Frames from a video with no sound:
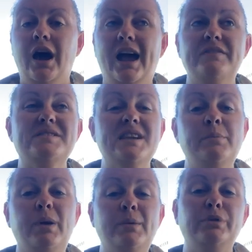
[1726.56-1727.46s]
I have
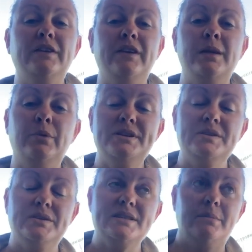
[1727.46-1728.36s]
seen people, if anybody's
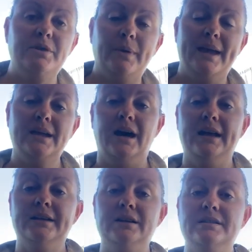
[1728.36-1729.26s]
on WA
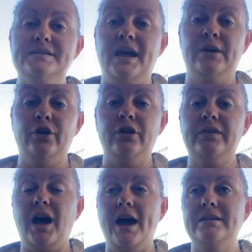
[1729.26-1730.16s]
Gardeners and
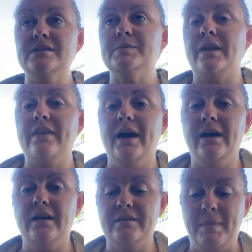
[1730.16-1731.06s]
Earth Gardeners, one of
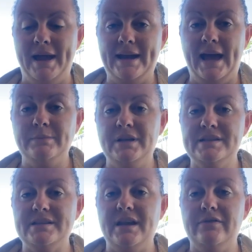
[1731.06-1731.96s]
the main
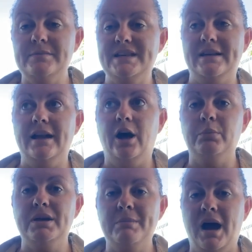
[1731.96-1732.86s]
admins there from down in
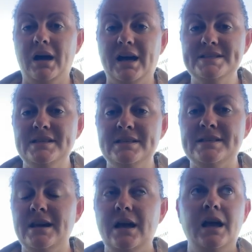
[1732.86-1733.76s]
Albany, Mark
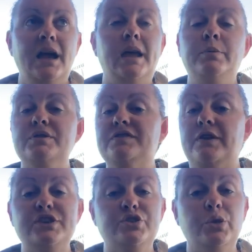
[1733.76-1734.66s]
Cousins, he puts
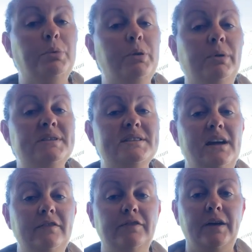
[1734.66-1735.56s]
fresh chook poop on
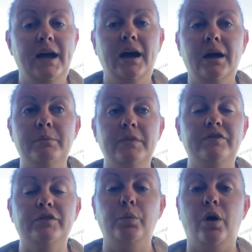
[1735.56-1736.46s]
stuff.
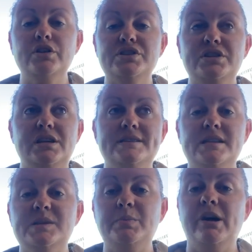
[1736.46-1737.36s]
If you watched his
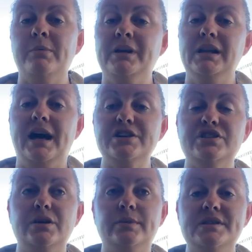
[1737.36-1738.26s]
experiment
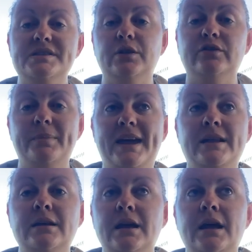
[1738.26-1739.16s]
last year with the silver
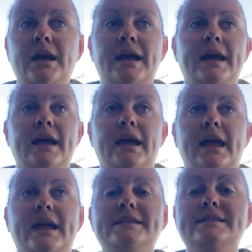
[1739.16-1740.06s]
beet, he